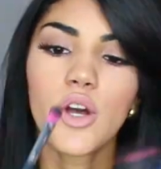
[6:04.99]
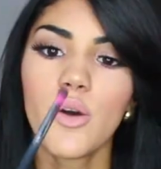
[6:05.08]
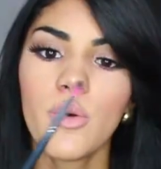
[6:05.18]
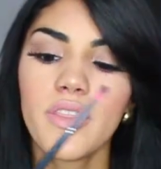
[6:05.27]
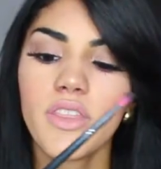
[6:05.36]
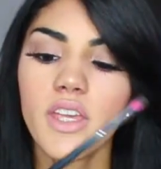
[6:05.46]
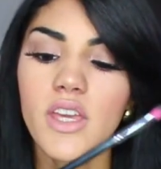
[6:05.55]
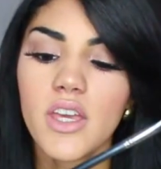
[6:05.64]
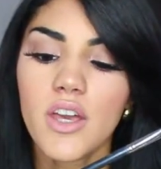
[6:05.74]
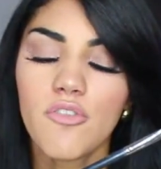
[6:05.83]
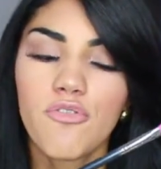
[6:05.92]
So
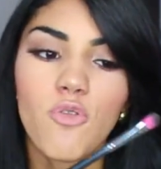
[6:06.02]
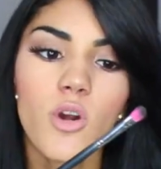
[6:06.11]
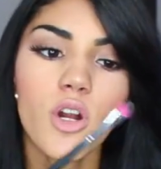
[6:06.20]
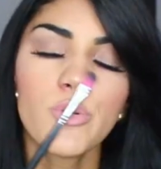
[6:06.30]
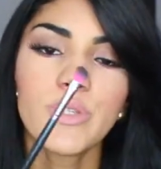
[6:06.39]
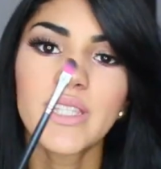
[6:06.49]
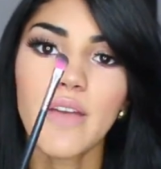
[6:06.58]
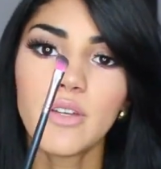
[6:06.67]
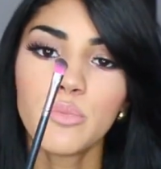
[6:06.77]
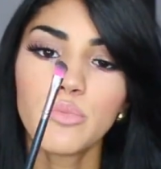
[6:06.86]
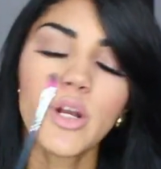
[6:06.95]
the
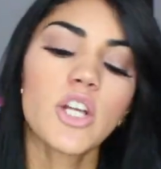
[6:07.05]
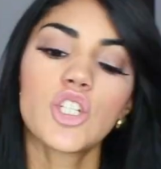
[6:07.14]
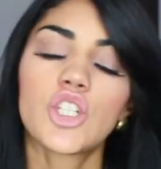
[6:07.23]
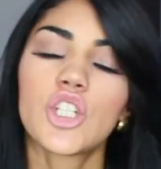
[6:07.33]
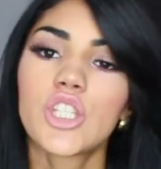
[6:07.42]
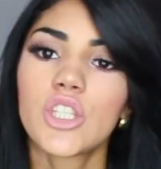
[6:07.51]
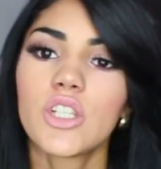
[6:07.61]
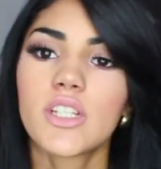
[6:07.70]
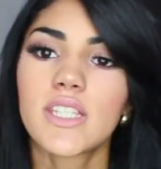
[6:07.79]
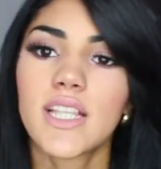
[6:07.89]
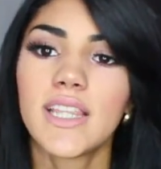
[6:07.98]
407 brush just
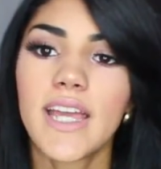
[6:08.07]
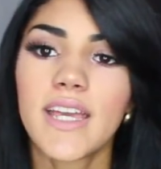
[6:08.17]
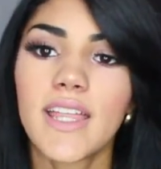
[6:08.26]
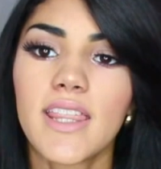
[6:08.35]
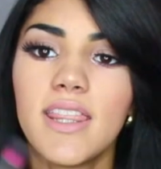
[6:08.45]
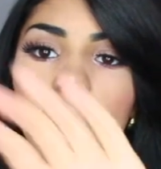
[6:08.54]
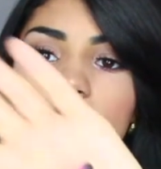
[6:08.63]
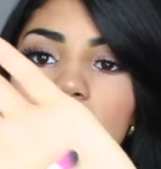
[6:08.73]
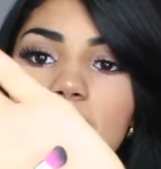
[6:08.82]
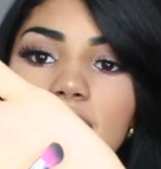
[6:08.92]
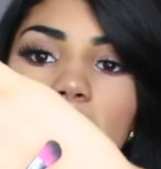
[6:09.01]
looks like
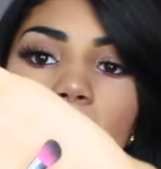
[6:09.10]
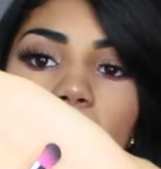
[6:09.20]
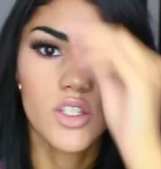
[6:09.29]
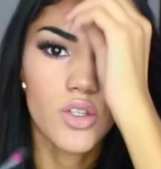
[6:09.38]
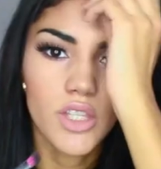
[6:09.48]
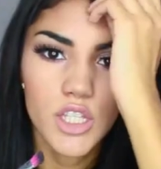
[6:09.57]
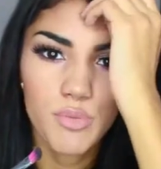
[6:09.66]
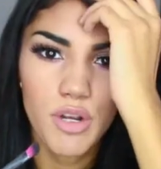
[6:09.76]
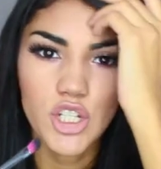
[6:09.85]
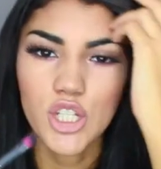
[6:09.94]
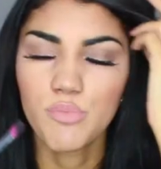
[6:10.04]
this. So this
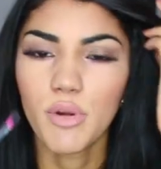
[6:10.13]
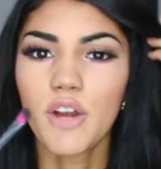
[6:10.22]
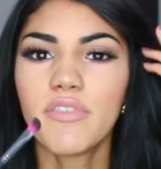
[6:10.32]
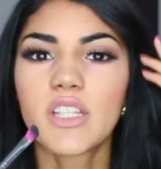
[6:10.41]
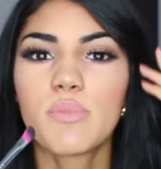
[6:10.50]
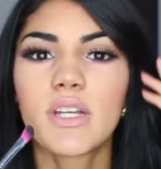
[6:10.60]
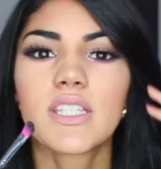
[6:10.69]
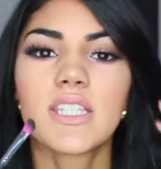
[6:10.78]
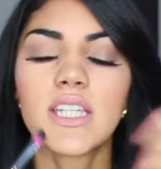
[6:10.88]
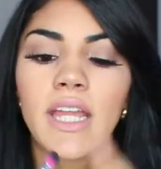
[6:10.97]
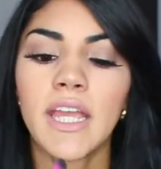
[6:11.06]
brush is perfect because
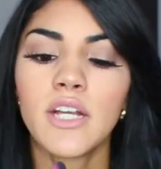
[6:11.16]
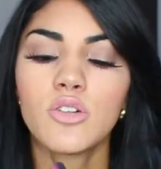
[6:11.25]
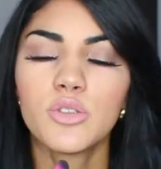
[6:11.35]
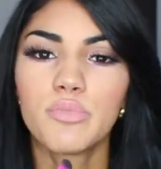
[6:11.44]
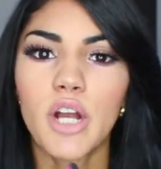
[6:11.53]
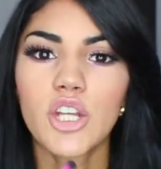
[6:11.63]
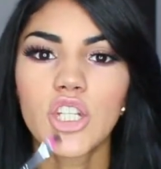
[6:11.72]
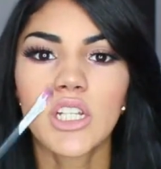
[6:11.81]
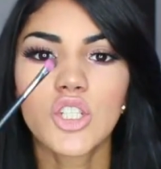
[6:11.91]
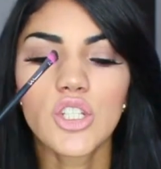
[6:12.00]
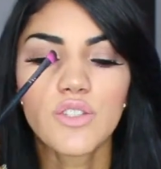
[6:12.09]
it's an angled brush and
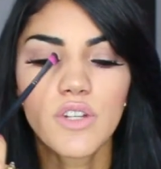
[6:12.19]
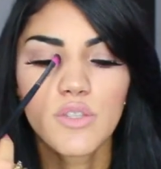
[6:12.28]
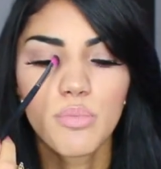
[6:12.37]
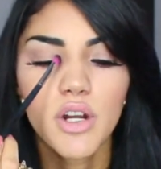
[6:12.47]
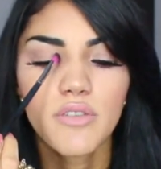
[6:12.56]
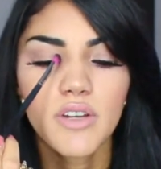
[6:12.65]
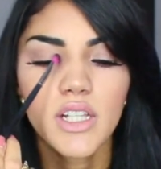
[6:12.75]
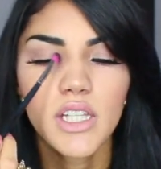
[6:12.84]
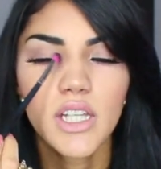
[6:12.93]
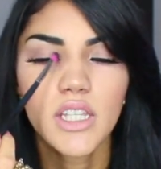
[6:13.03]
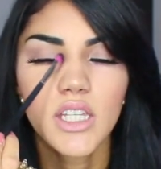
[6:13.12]
it just fits
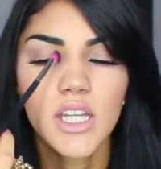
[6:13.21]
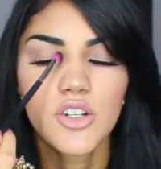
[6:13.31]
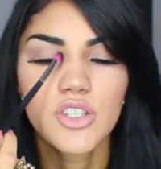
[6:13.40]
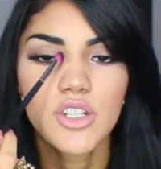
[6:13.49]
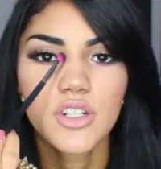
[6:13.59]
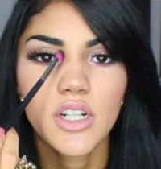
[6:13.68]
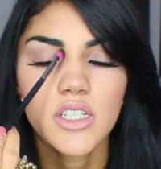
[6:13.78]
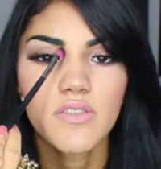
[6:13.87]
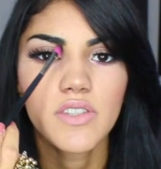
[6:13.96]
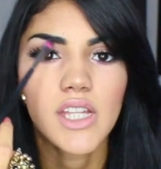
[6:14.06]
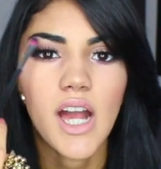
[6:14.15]
perfectly in the inner tear duct
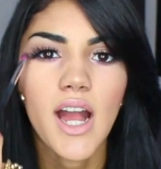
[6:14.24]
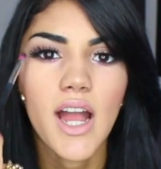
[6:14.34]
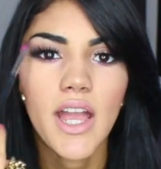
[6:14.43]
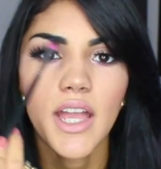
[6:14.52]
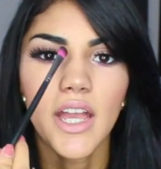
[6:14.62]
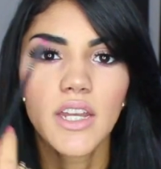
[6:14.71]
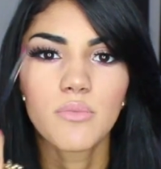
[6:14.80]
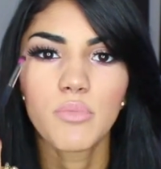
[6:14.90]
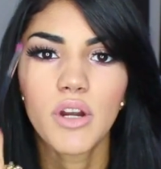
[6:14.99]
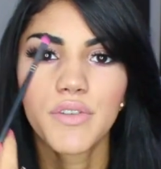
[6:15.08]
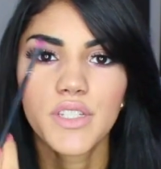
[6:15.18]
of the eye
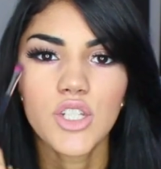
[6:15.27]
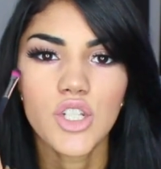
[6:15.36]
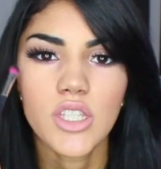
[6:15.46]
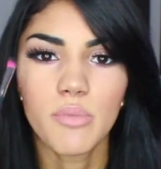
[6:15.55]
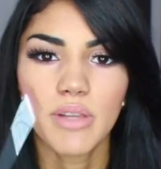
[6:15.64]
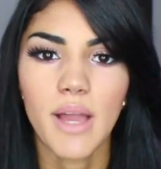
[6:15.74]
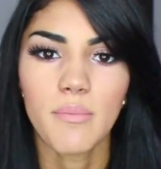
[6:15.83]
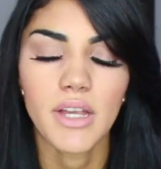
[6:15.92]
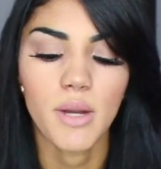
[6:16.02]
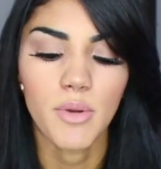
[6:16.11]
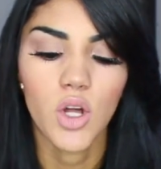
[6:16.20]
and perfect to just apply
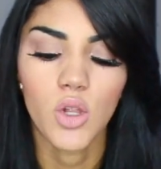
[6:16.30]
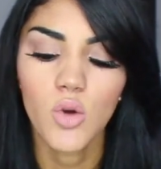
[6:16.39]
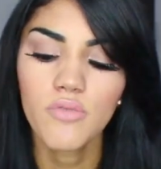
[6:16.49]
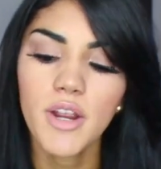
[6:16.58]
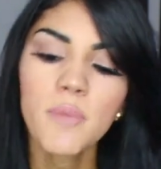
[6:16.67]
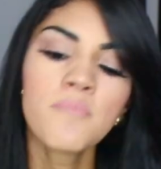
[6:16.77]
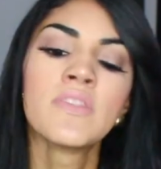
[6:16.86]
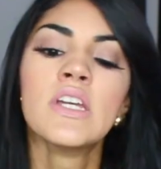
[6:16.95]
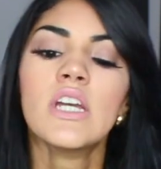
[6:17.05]
makeup all over.